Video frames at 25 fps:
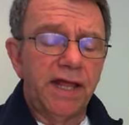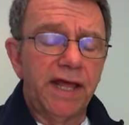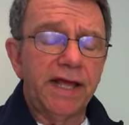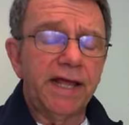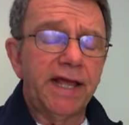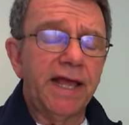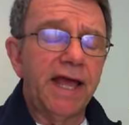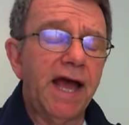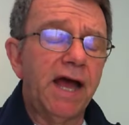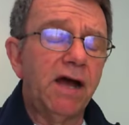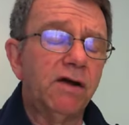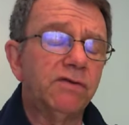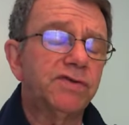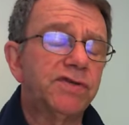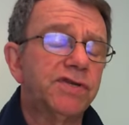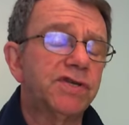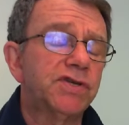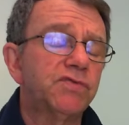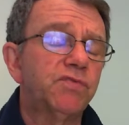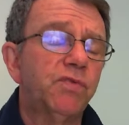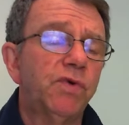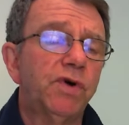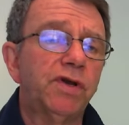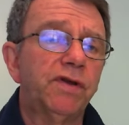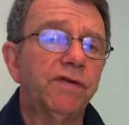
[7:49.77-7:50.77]
that counts
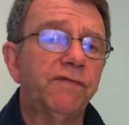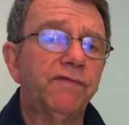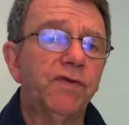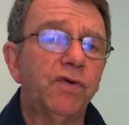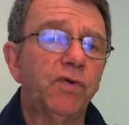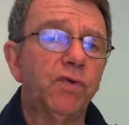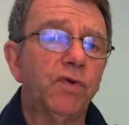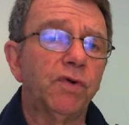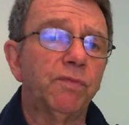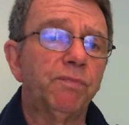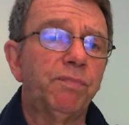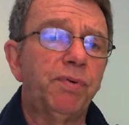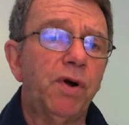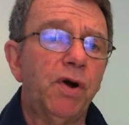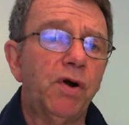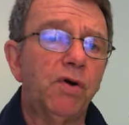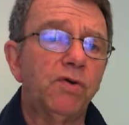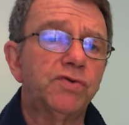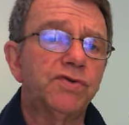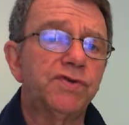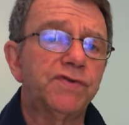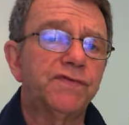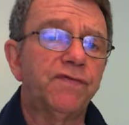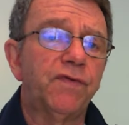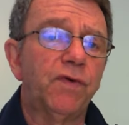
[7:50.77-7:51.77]
as one of your
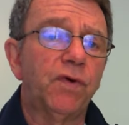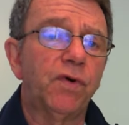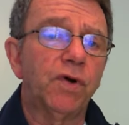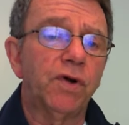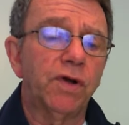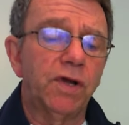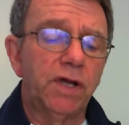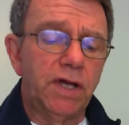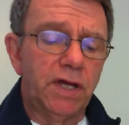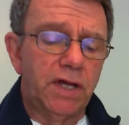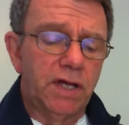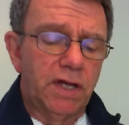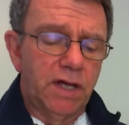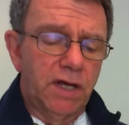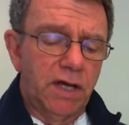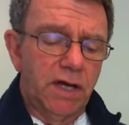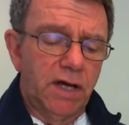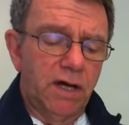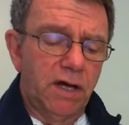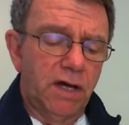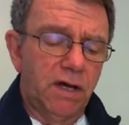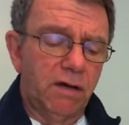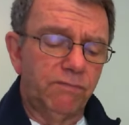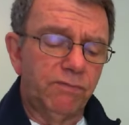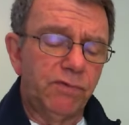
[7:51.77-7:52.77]
posts for
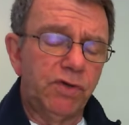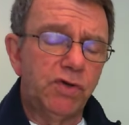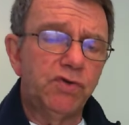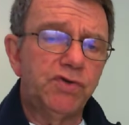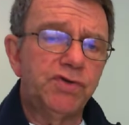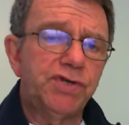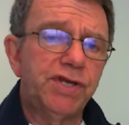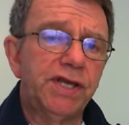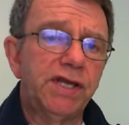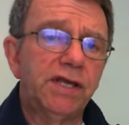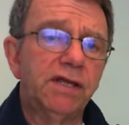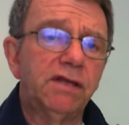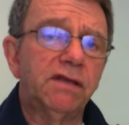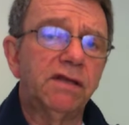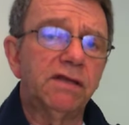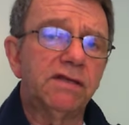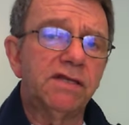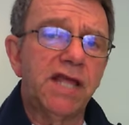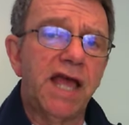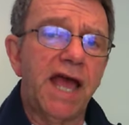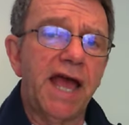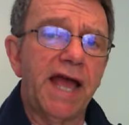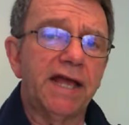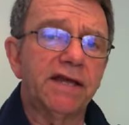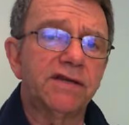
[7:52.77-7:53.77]
using the
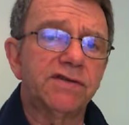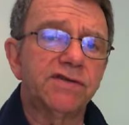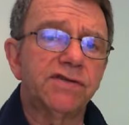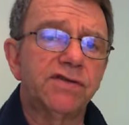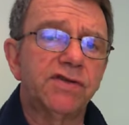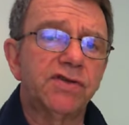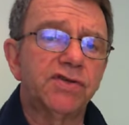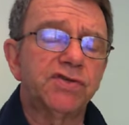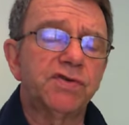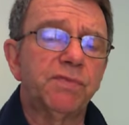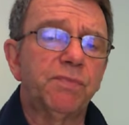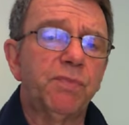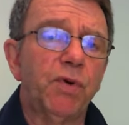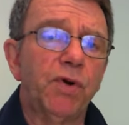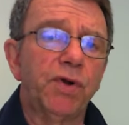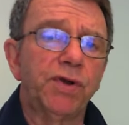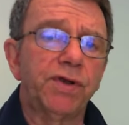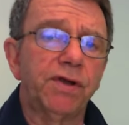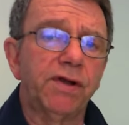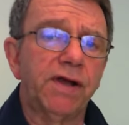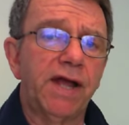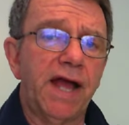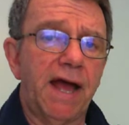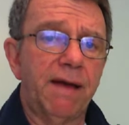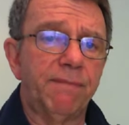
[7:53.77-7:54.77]
text to
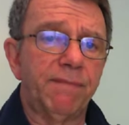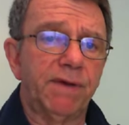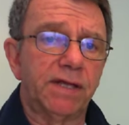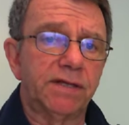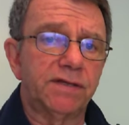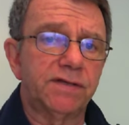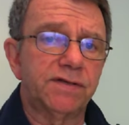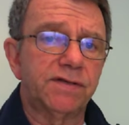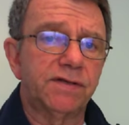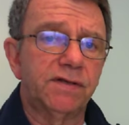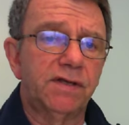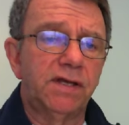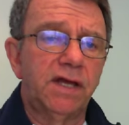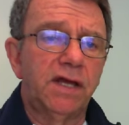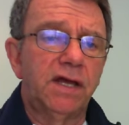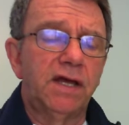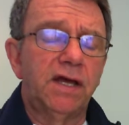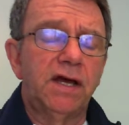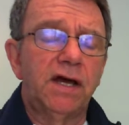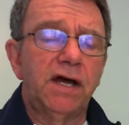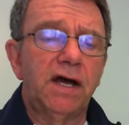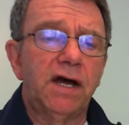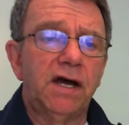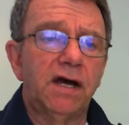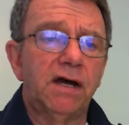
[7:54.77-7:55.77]
support your comments,
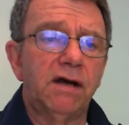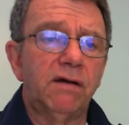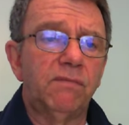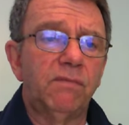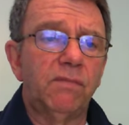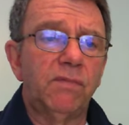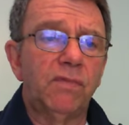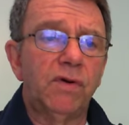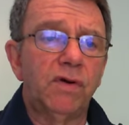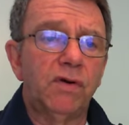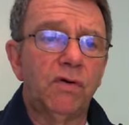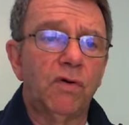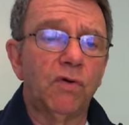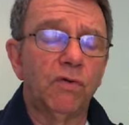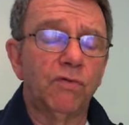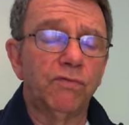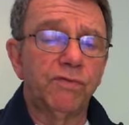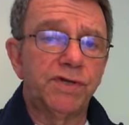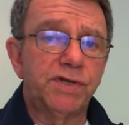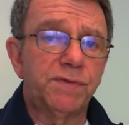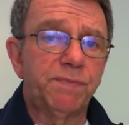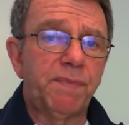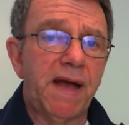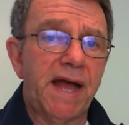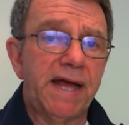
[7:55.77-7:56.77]
or
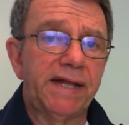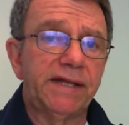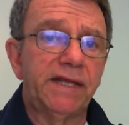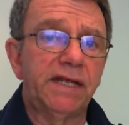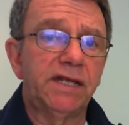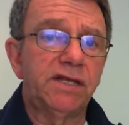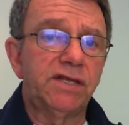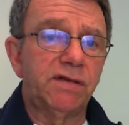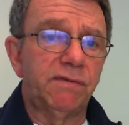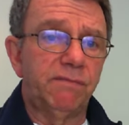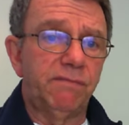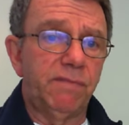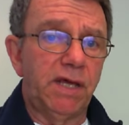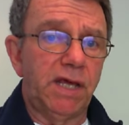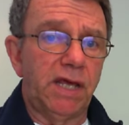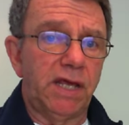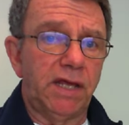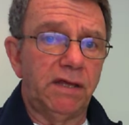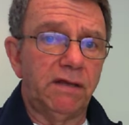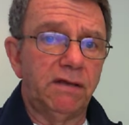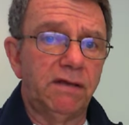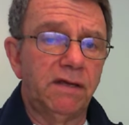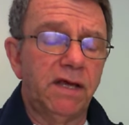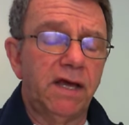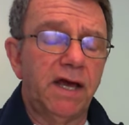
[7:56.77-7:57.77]
responding to
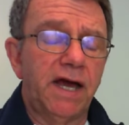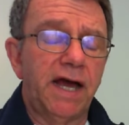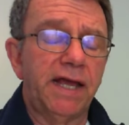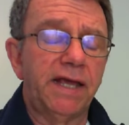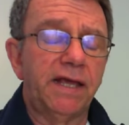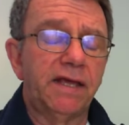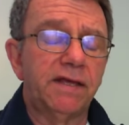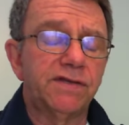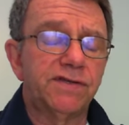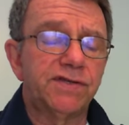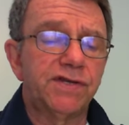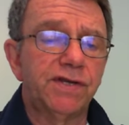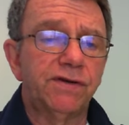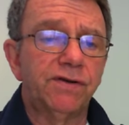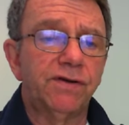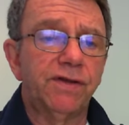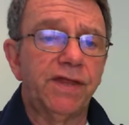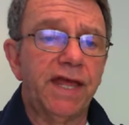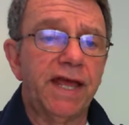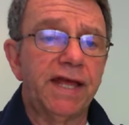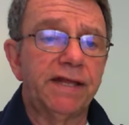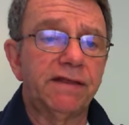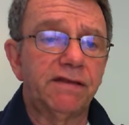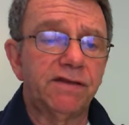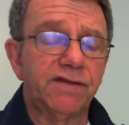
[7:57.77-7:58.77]
me. I consider
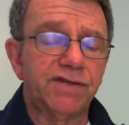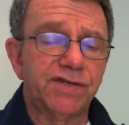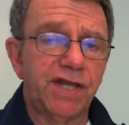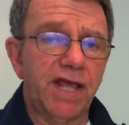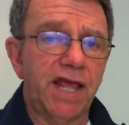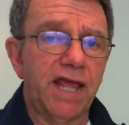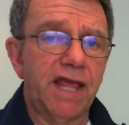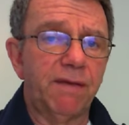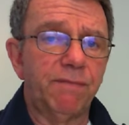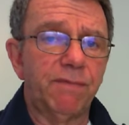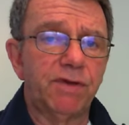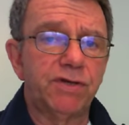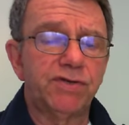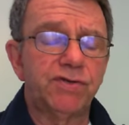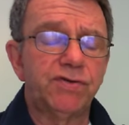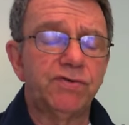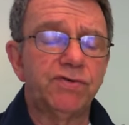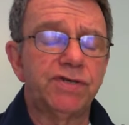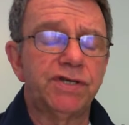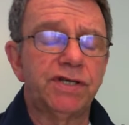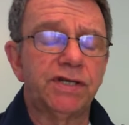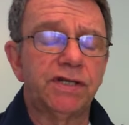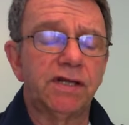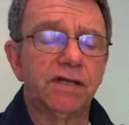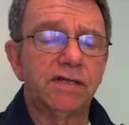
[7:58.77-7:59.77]
that the same as
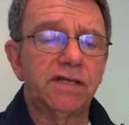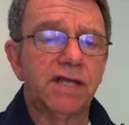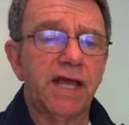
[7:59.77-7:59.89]
using